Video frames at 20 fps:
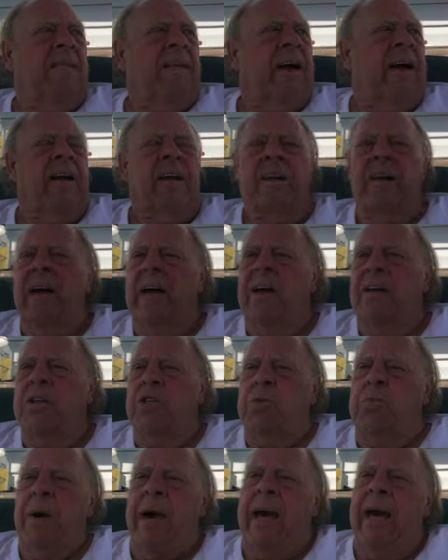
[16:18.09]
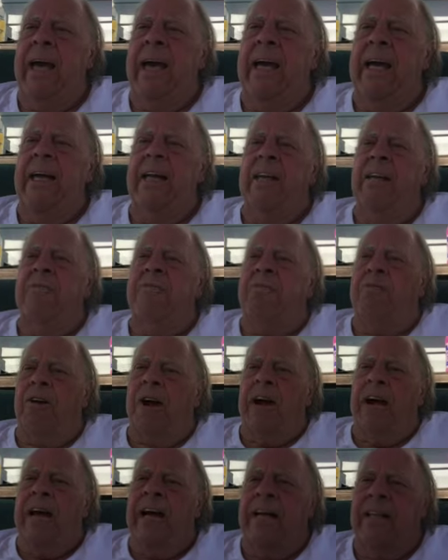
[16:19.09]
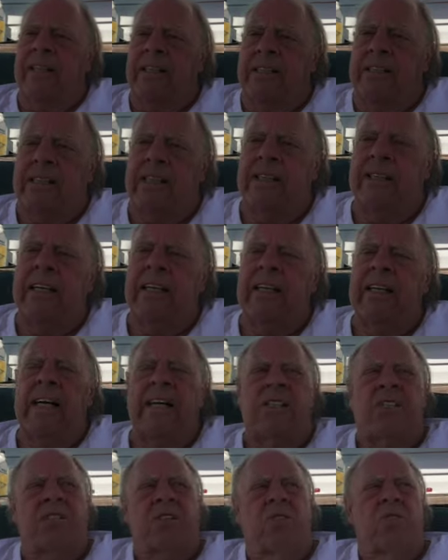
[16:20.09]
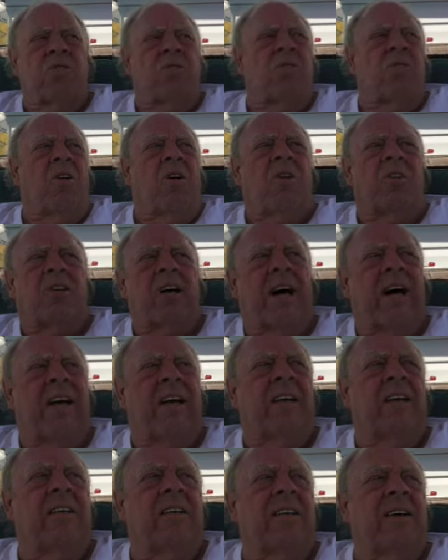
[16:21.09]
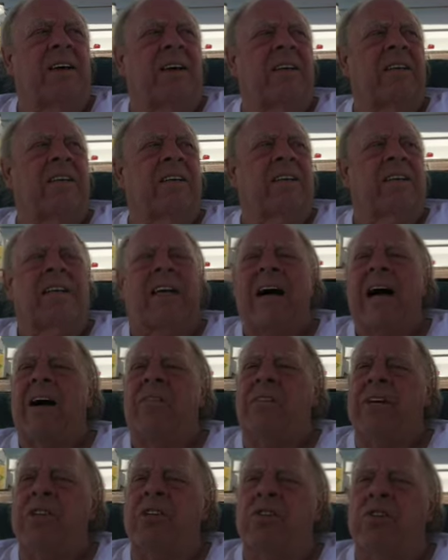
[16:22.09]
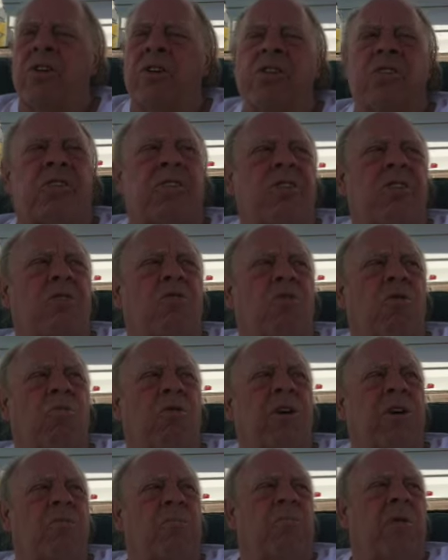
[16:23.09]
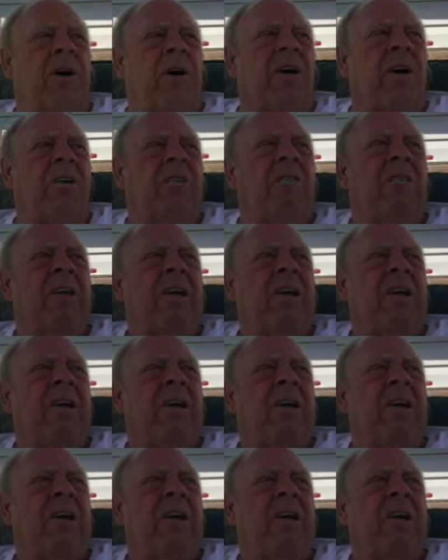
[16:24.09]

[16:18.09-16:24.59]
And Spain and France, and those are all tied into the Catholic Church and the Roman Empire.